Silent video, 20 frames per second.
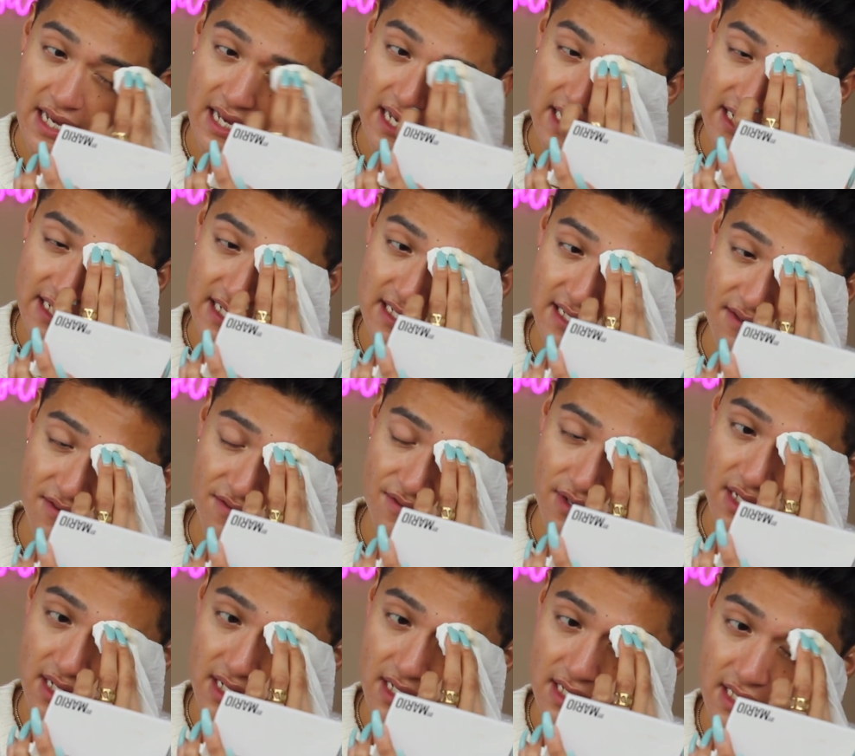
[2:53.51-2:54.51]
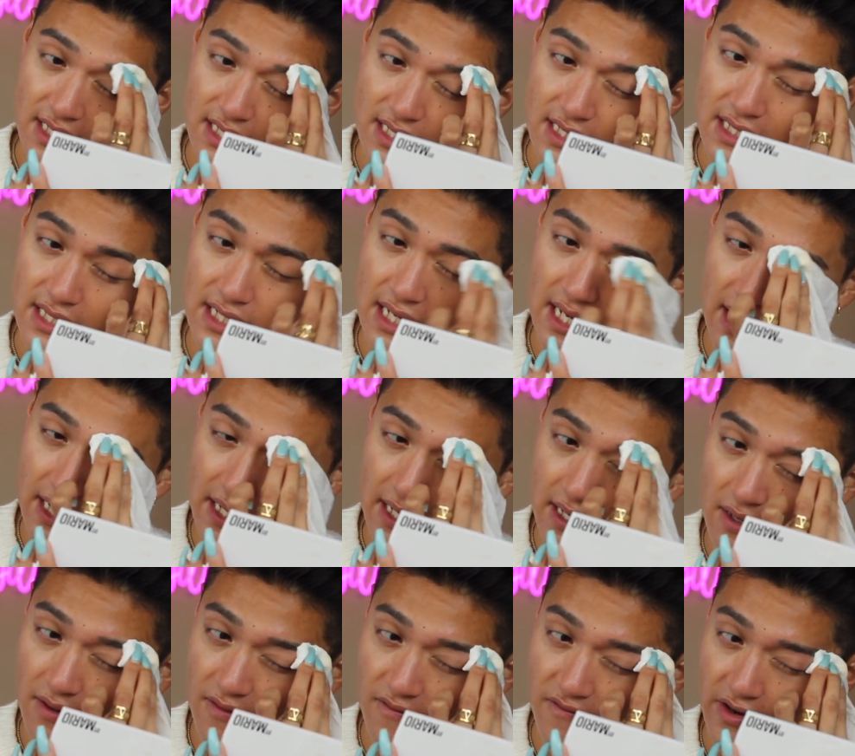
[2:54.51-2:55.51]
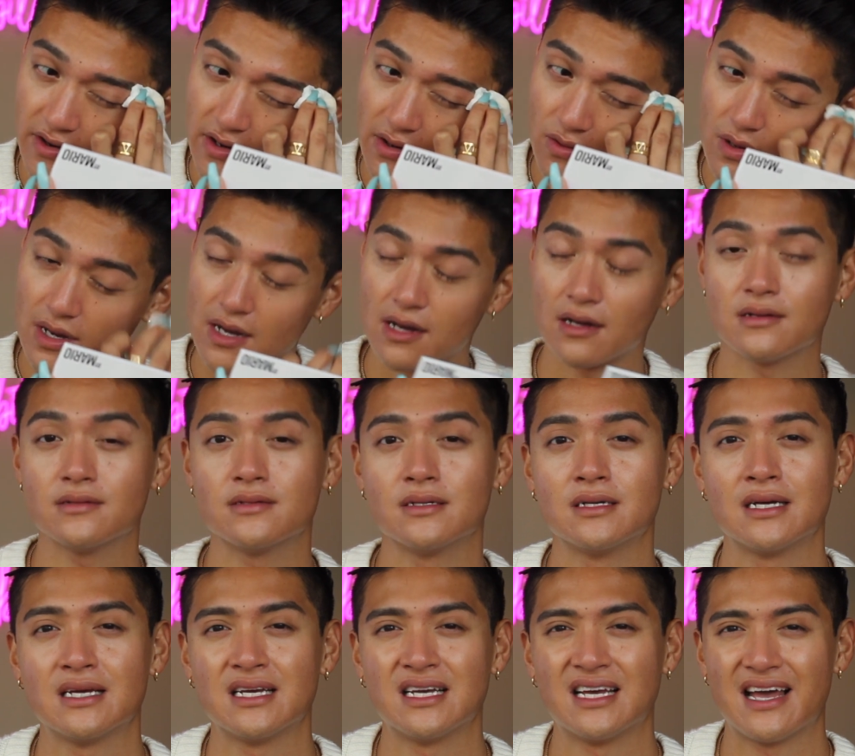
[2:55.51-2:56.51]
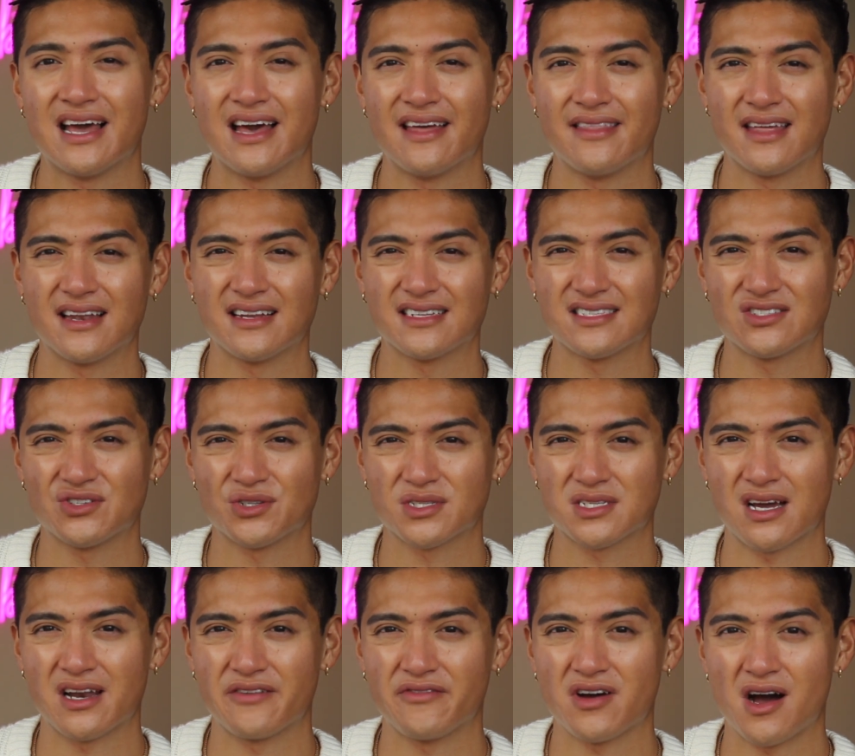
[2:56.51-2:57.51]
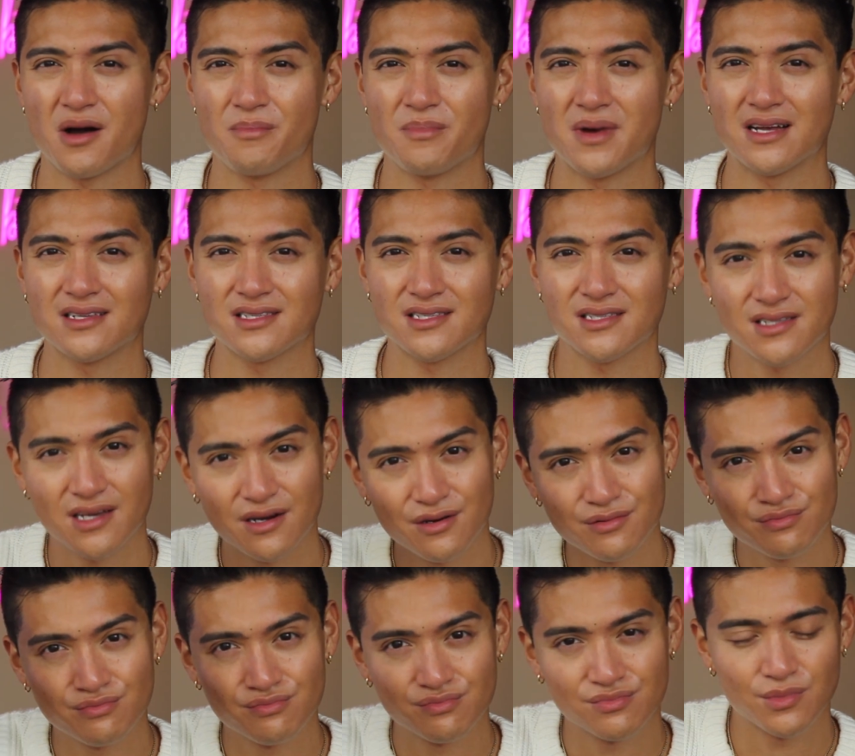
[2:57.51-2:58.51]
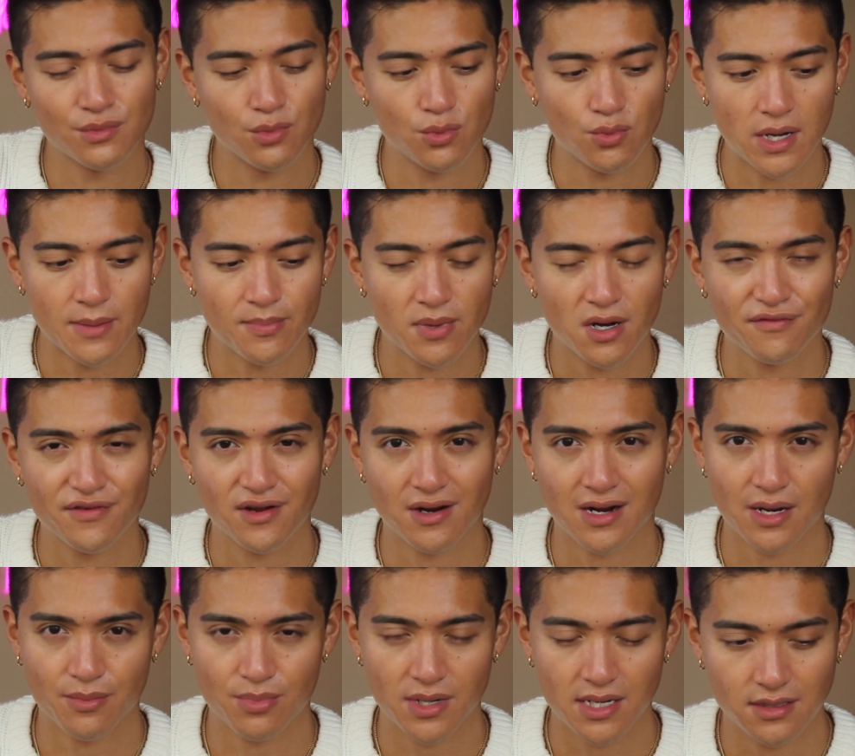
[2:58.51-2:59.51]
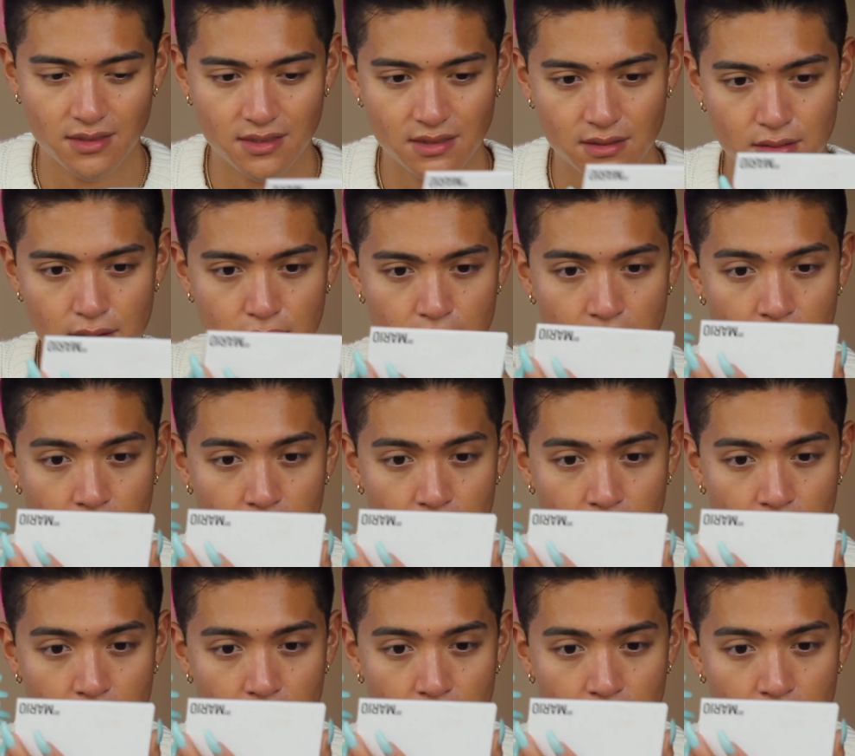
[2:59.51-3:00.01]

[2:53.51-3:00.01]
it doesn't really stick very well, and then it's just kind of a hot mess, so wipe off your eyebrows.